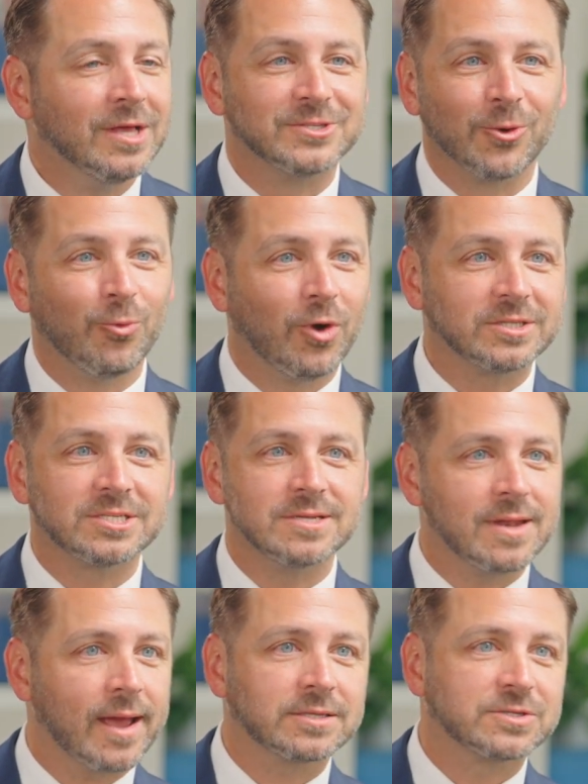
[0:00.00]
Thank so, what's you.
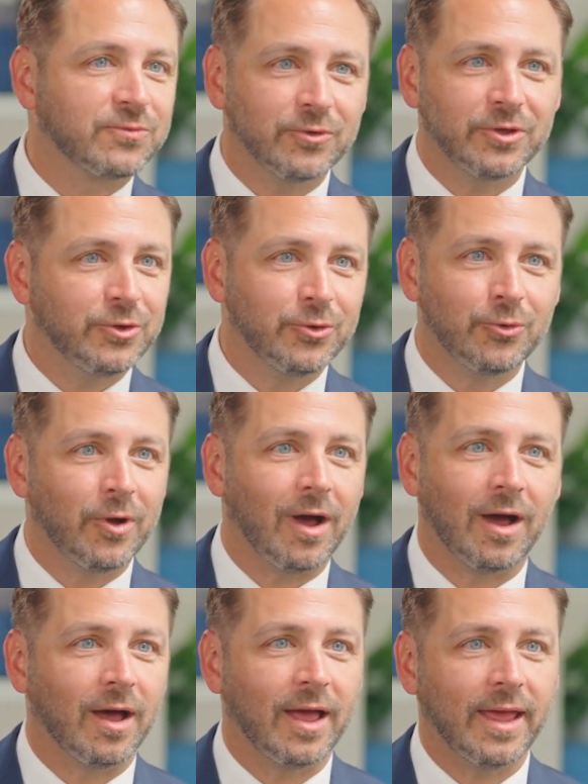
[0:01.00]
next for you
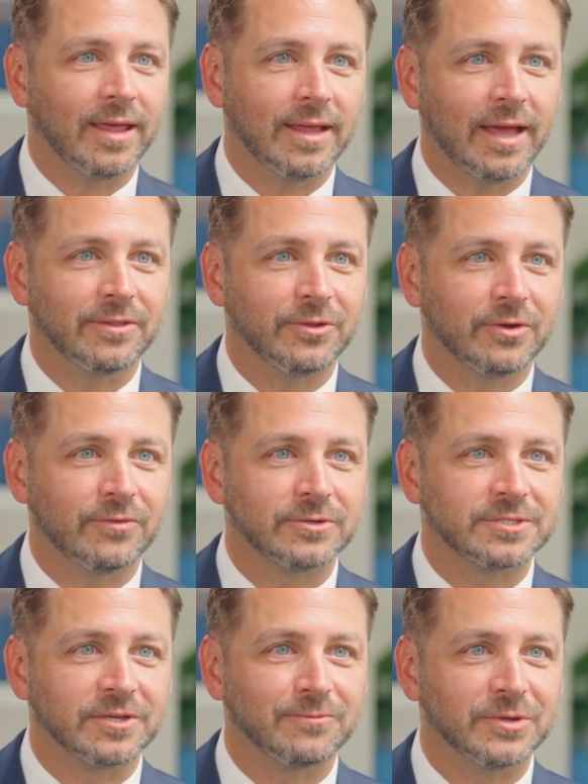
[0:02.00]
uh, at University of